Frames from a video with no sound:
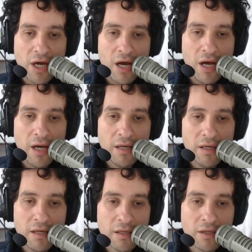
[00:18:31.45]

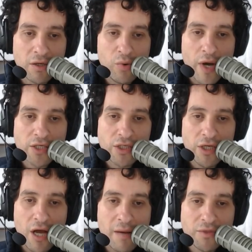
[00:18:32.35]
Khan. Good
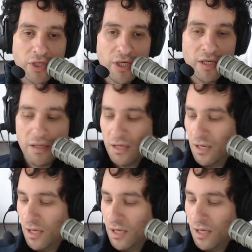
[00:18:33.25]
question, Amjid.